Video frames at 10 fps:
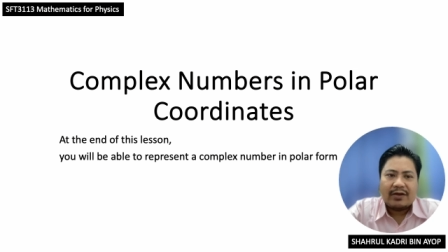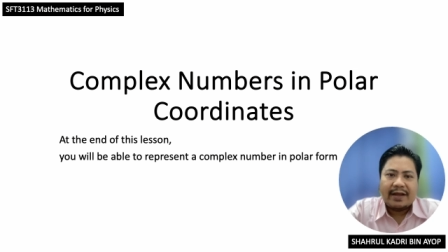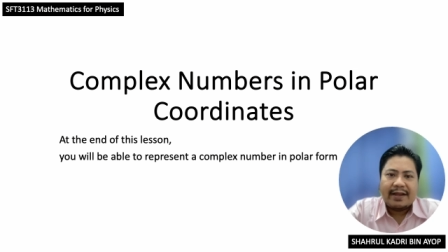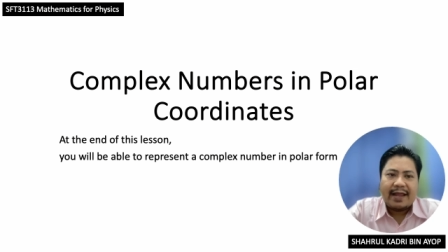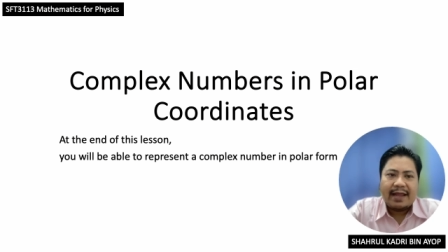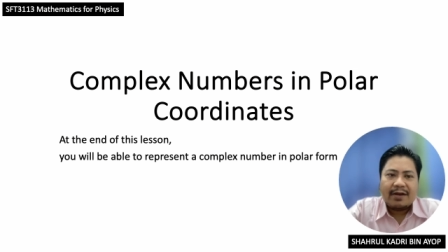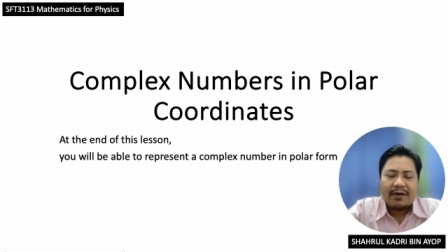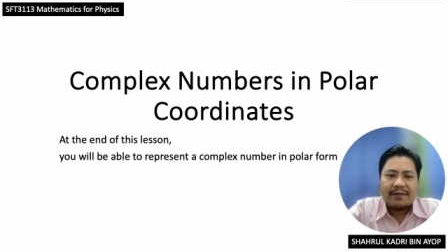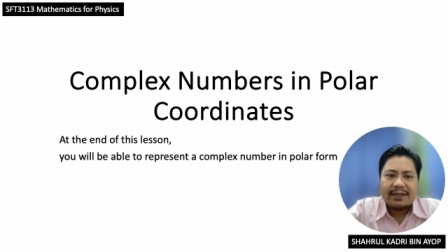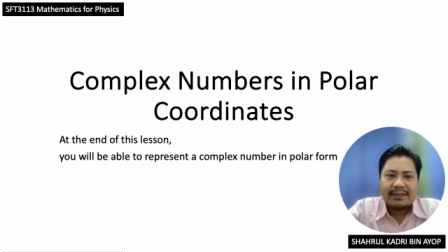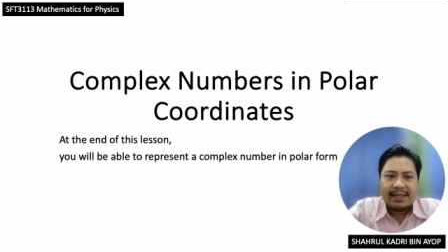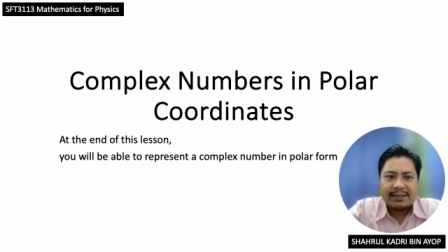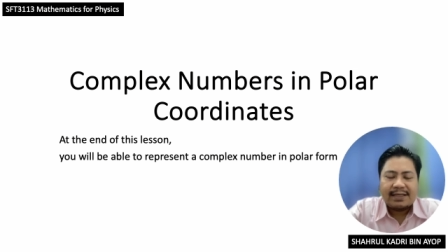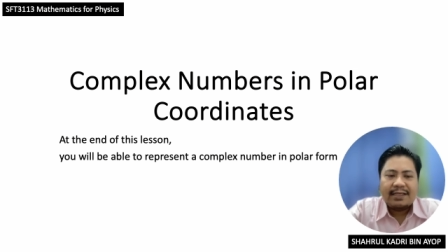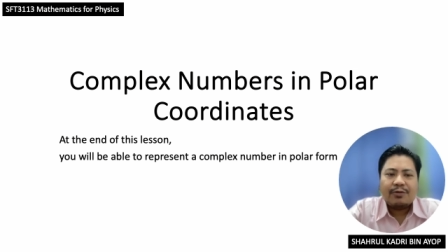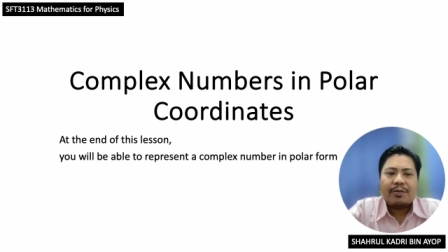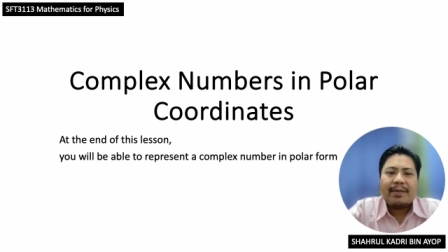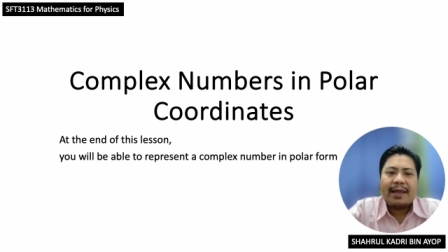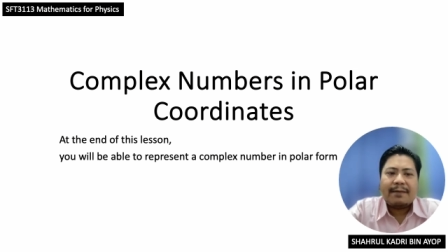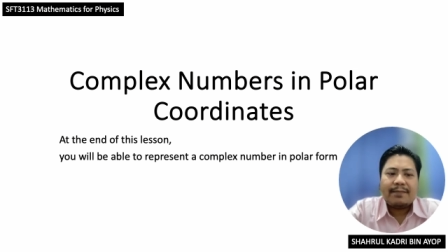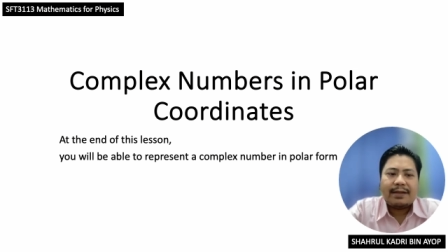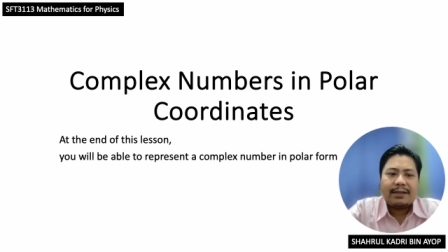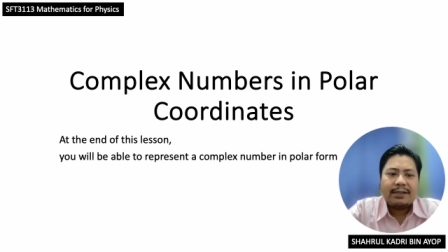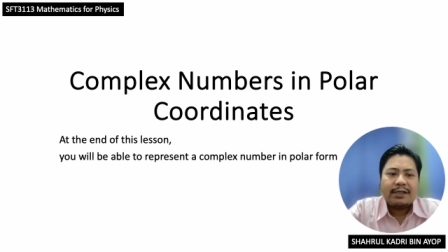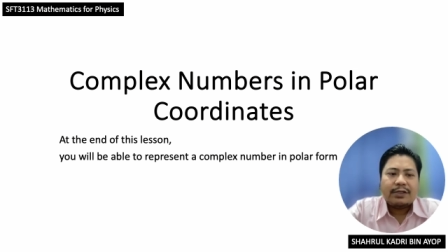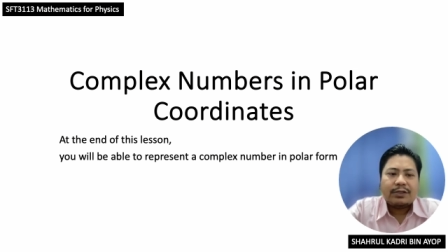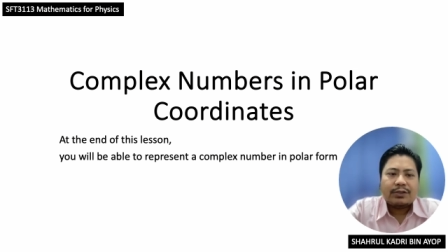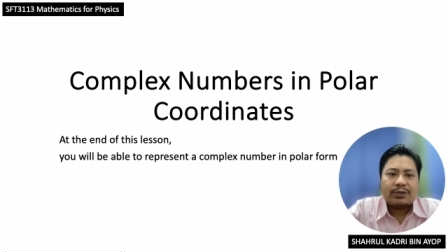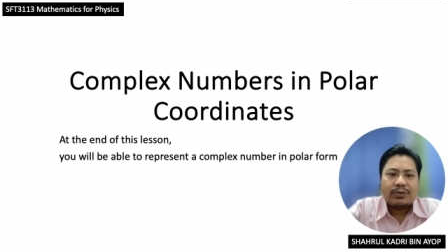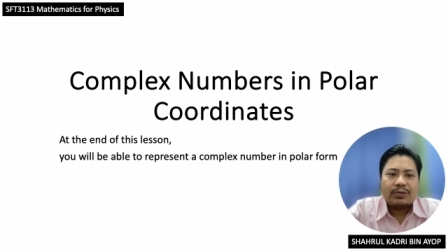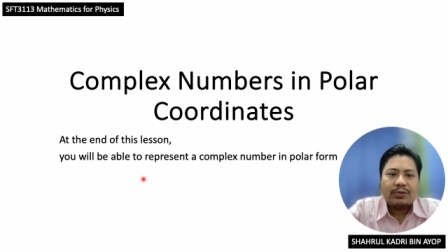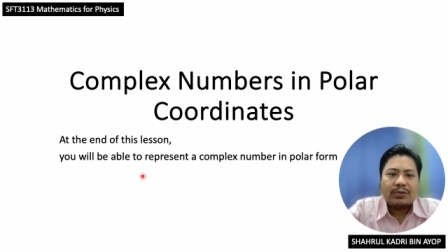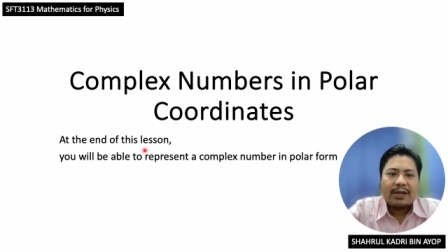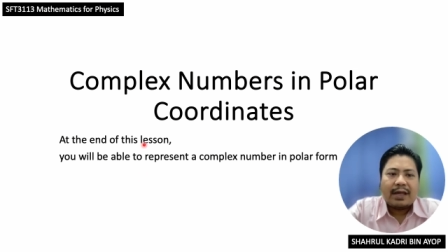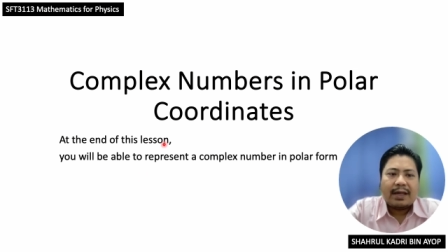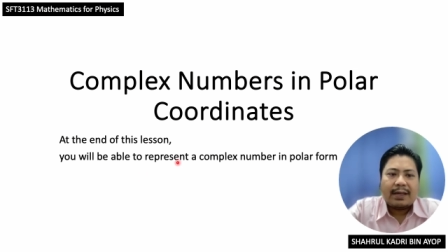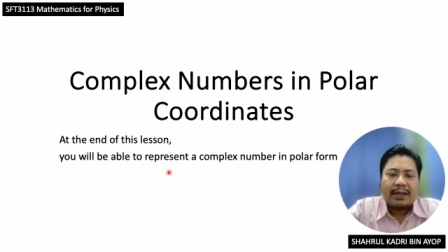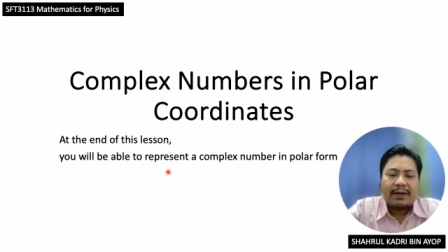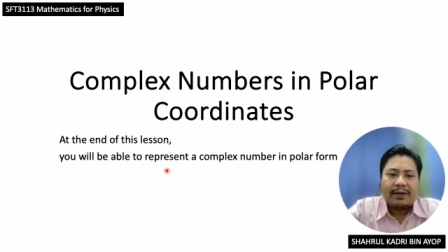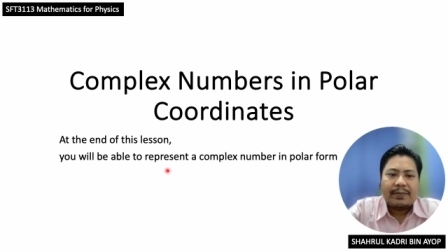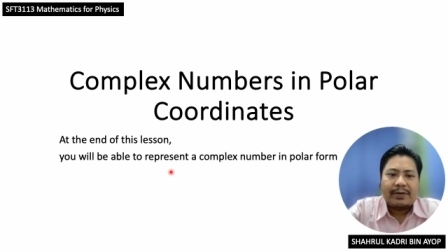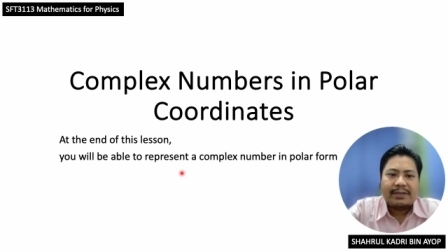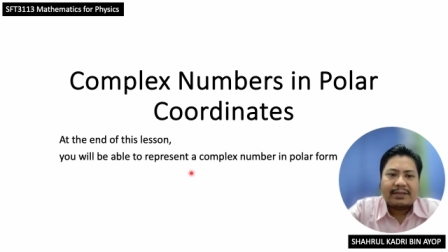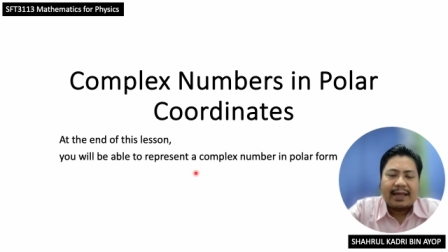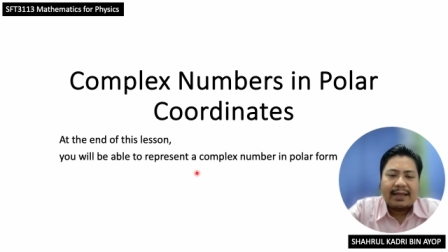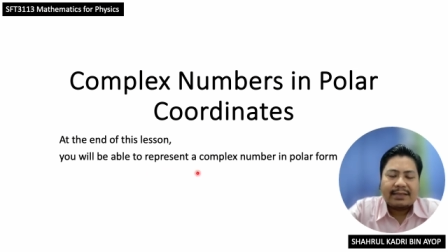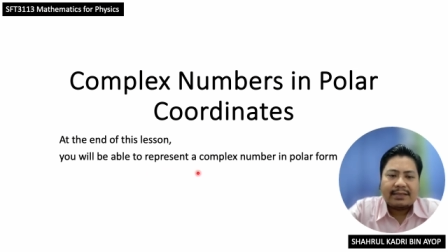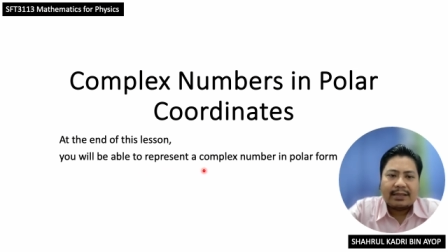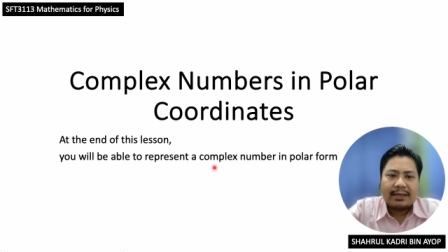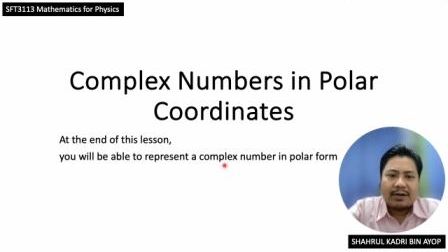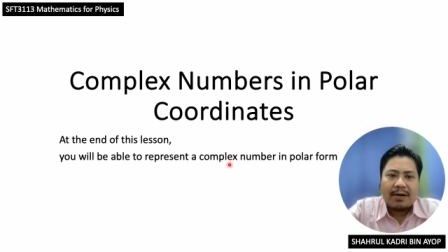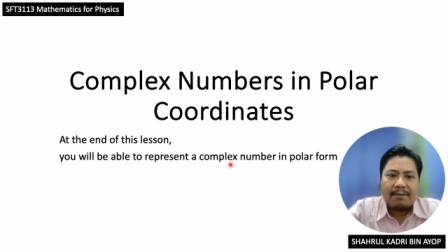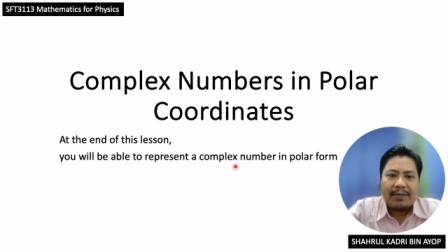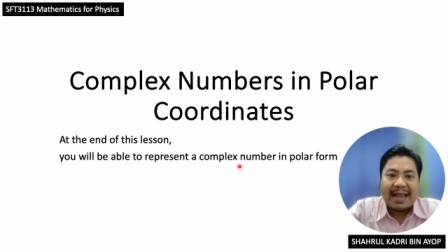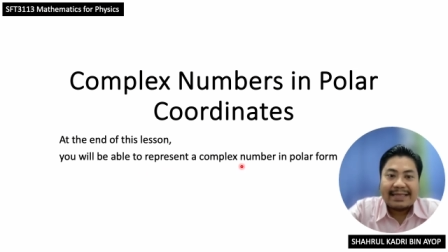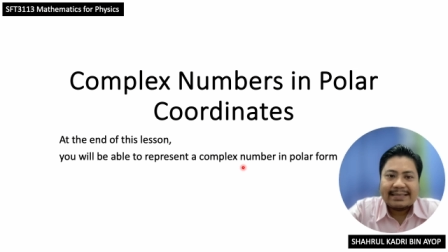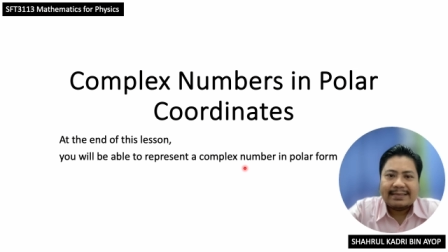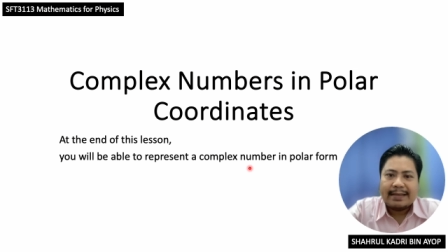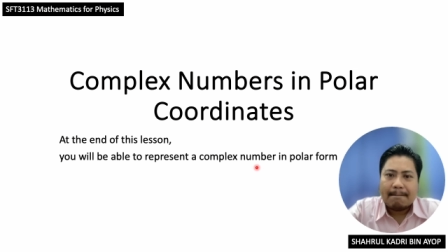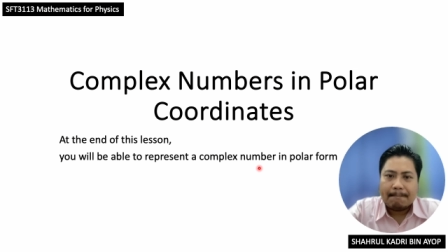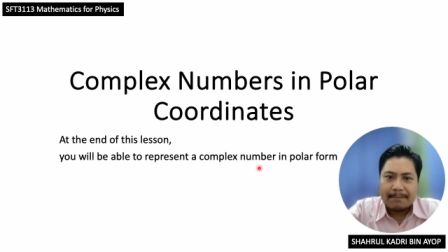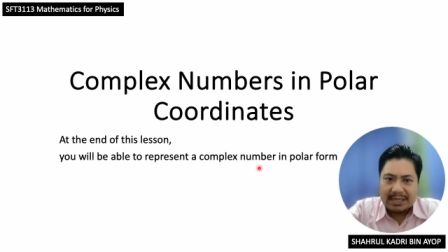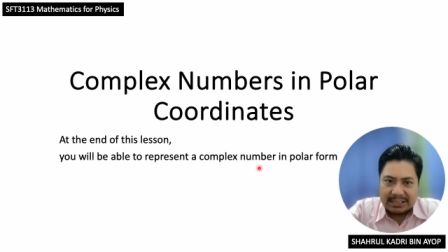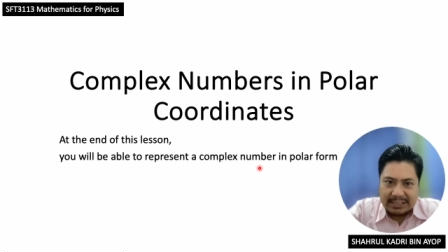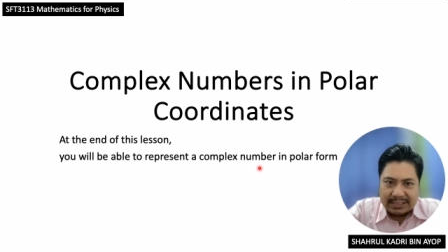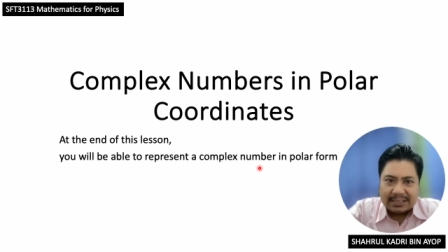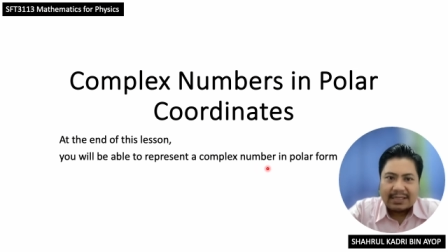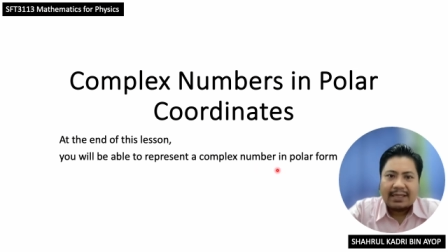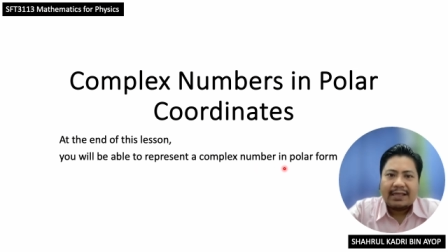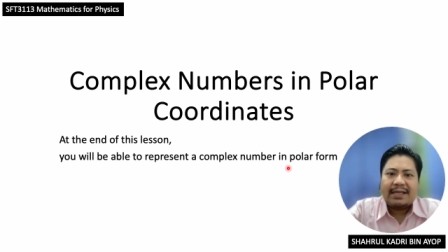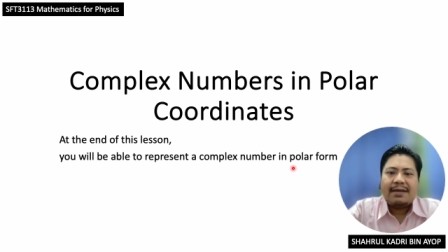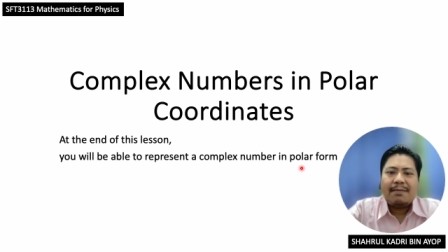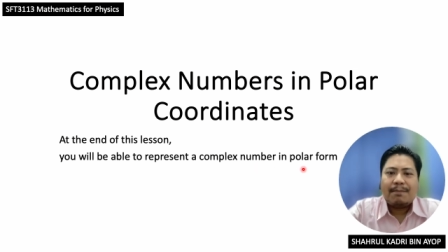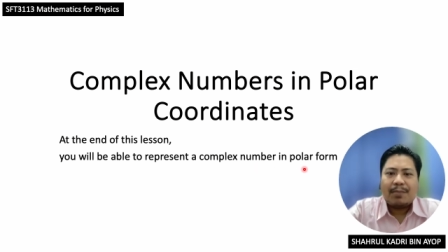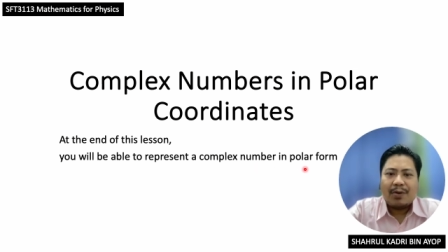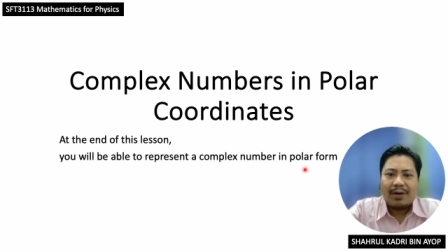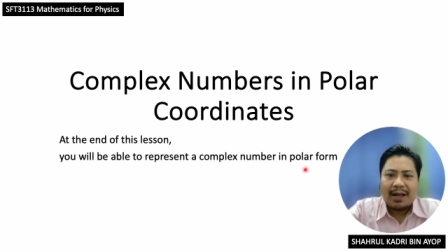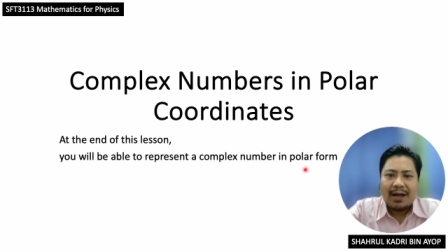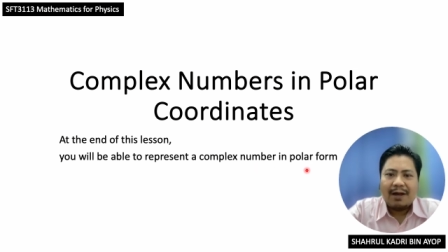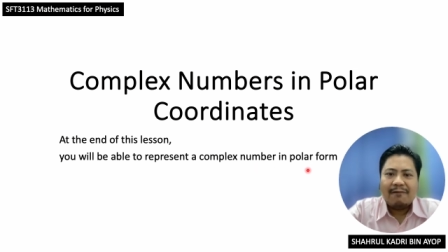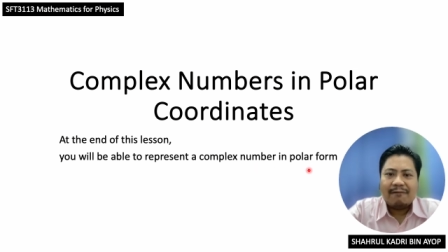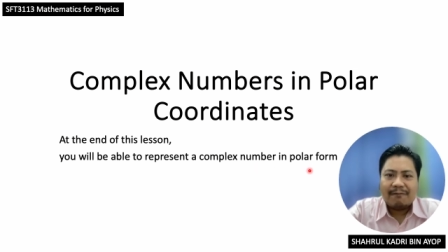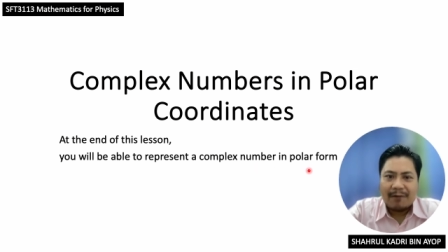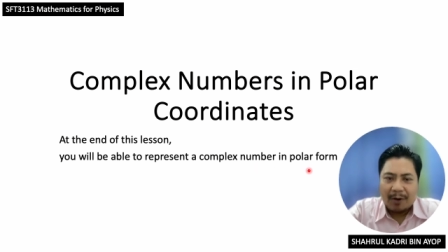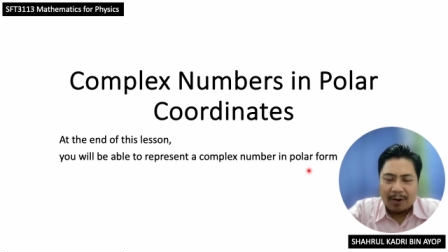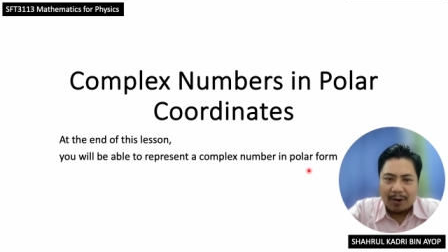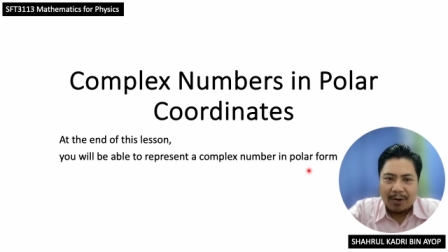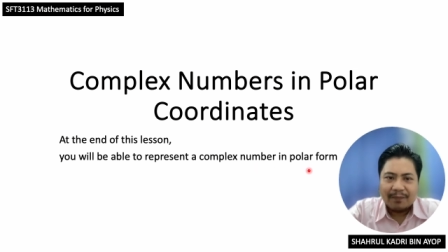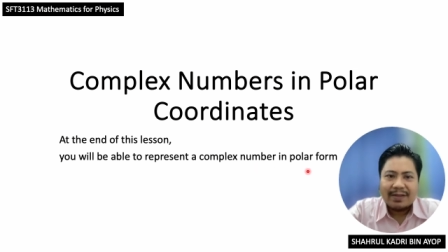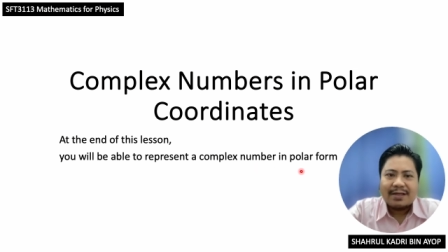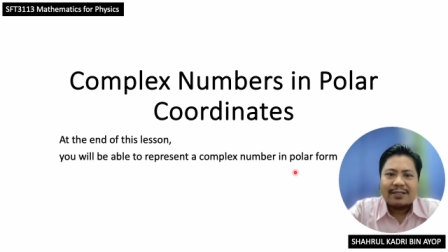So at the end of this lesson, you will be able to represent a complex number in polar form.